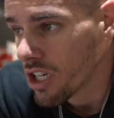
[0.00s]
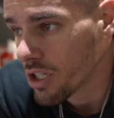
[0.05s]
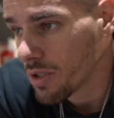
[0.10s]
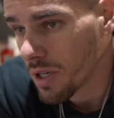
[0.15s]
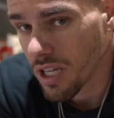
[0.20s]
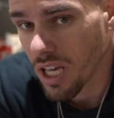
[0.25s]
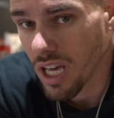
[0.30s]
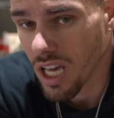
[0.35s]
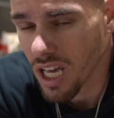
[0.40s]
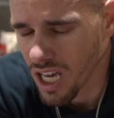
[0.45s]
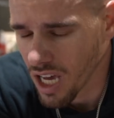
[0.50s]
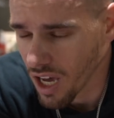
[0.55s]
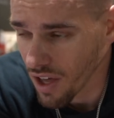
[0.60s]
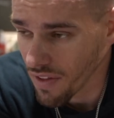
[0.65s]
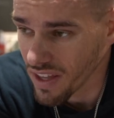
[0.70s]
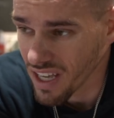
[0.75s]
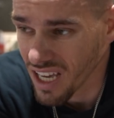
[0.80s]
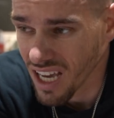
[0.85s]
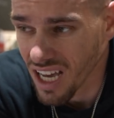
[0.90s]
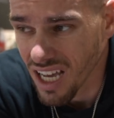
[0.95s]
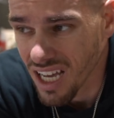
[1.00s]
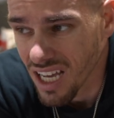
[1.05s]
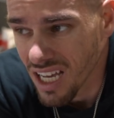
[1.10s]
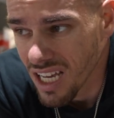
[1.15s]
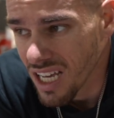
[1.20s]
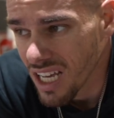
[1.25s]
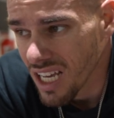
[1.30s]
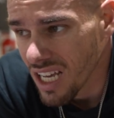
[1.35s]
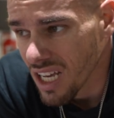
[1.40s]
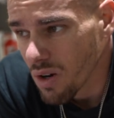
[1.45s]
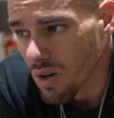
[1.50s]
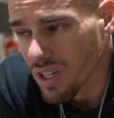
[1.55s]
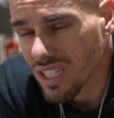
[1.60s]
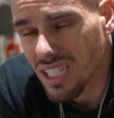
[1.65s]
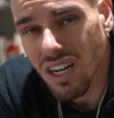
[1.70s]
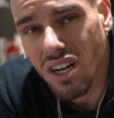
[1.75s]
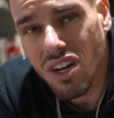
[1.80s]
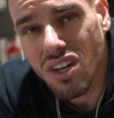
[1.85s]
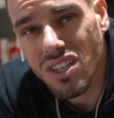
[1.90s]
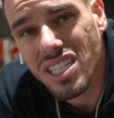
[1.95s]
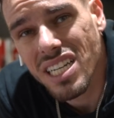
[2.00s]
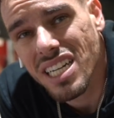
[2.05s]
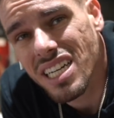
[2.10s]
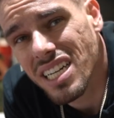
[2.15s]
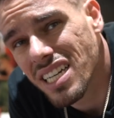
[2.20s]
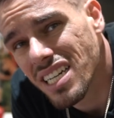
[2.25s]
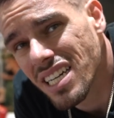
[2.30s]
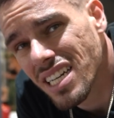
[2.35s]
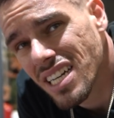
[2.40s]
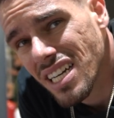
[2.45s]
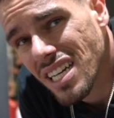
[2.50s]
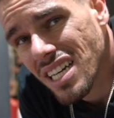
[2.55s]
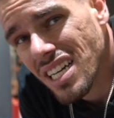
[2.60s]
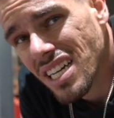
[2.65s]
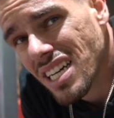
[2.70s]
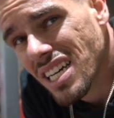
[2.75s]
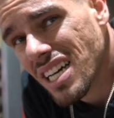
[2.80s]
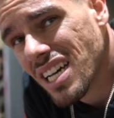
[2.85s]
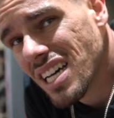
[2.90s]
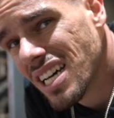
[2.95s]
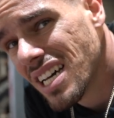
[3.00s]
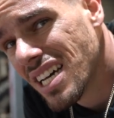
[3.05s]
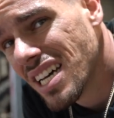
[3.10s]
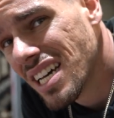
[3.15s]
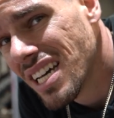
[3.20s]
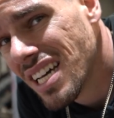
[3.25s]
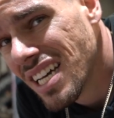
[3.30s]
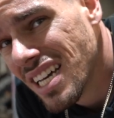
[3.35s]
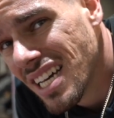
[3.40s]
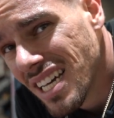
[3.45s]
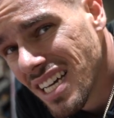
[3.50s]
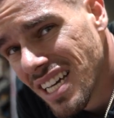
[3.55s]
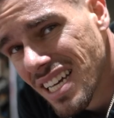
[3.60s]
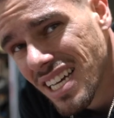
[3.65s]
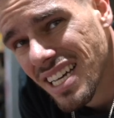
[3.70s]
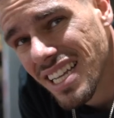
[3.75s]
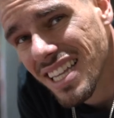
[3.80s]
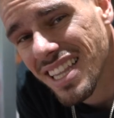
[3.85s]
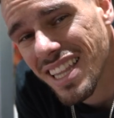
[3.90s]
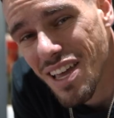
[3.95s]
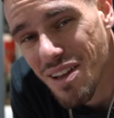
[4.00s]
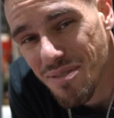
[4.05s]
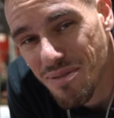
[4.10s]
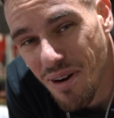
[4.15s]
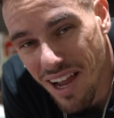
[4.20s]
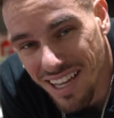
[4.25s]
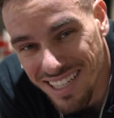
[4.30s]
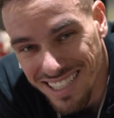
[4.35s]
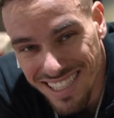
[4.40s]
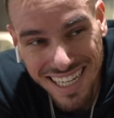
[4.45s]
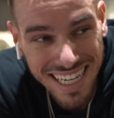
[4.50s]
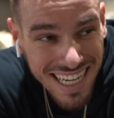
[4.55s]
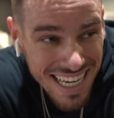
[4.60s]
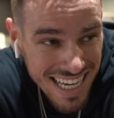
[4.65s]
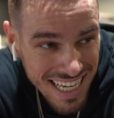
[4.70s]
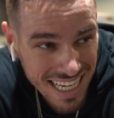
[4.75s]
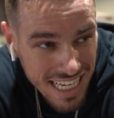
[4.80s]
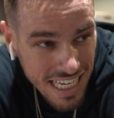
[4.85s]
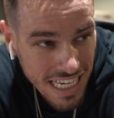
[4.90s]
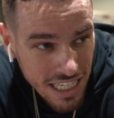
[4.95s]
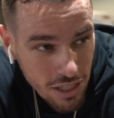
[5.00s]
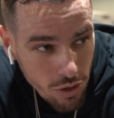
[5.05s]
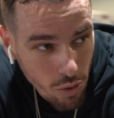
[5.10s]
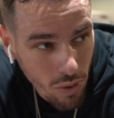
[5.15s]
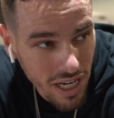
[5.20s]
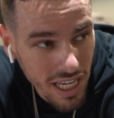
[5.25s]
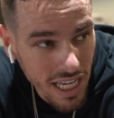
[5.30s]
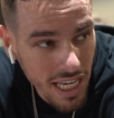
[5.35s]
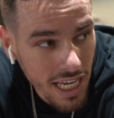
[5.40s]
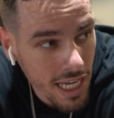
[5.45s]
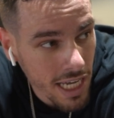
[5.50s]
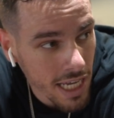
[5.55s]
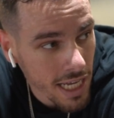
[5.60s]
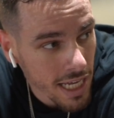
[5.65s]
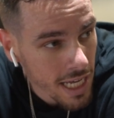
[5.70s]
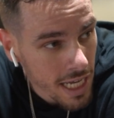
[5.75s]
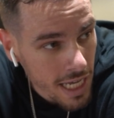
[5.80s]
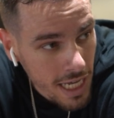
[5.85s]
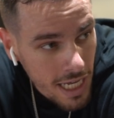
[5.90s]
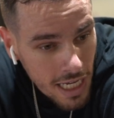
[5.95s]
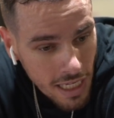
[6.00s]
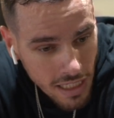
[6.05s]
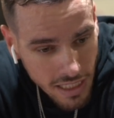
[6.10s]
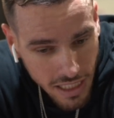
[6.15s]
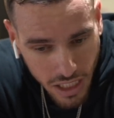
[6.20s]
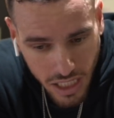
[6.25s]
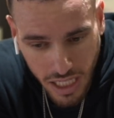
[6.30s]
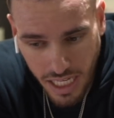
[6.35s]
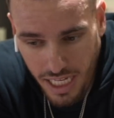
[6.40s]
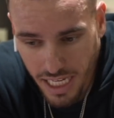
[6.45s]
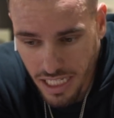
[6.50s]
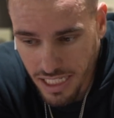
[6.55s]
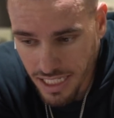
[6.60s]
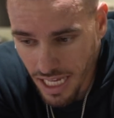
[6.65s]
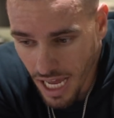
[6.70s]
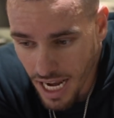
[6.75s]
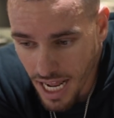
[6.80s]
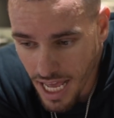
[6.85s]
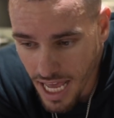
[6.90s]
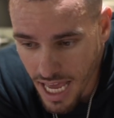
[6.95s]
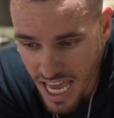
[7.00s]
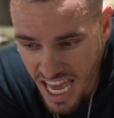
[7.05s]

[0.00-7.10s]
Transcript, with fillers: So, on the, uh, what's that called? A leg press. Leg press. 20, single leg each side.